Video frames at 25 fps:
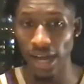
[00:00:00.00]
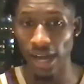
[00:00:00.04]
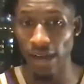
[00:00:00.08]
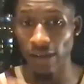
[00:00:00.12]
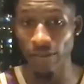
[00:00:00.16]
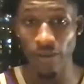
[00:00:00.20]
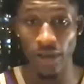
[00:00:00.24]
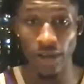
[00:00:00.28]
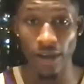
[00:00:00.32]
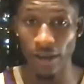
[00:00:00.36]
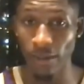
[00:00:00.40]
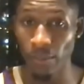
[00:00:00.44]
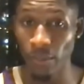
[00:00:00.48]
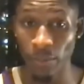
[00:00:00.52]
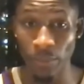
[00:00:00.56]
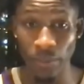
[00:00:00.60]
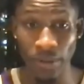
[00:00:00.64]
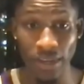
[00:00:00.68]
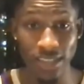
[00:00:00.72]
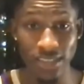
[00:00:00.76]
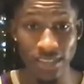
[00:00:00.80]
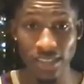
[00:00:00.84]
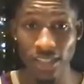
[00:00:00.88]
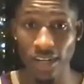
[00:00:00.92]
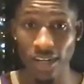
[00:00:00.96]
I'm gonna
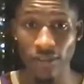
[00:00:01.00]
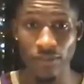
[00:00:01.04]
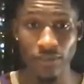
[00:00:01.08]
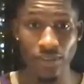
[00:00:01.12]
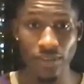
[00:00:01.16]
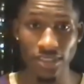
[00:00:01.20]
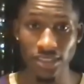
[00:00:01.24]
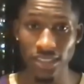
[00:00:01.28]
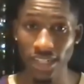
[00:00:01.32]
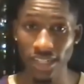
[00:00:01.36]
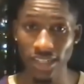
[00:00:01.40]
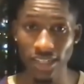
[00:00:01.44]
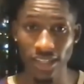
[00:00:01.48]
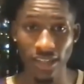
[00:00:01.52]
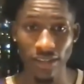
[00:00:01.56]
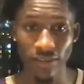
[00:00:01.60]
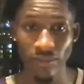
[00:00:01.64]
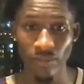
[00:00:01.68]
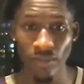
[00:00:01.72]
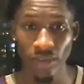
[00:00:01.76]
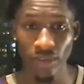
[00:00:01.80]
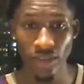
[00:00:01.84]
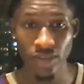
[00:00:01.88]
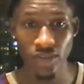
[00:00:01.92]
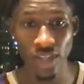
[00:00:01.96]
pass it off in a second.
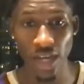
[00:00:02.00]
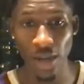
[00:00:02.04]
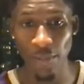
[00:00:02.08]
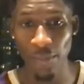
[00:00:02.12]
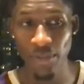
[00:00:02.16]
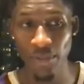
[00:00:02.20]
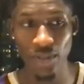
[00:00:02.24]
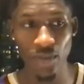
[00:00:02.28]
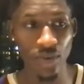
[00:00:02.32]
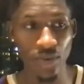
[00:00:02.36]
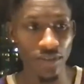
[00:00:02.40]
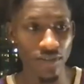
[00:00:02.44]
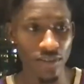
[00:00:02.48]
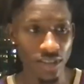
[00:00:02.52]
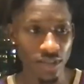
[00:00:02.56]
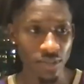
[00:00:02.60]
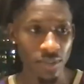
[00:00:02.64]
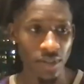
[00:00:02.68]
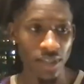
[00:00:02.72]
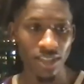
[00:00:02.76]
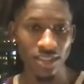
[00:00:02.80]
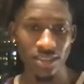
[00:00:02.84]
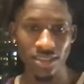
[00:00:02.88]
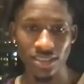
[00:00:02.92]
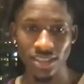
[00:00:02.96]
Drop a 3 if this
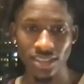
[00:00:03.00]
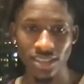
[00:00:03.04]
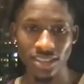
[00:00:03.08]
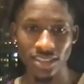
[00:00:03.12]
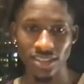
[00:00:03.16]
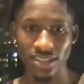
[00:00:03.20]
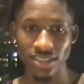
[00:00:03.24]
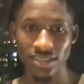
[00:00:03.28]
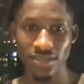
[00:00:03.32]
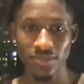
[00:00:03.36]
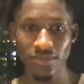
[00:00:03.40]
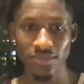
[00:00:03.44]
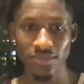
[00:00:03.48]
making sense.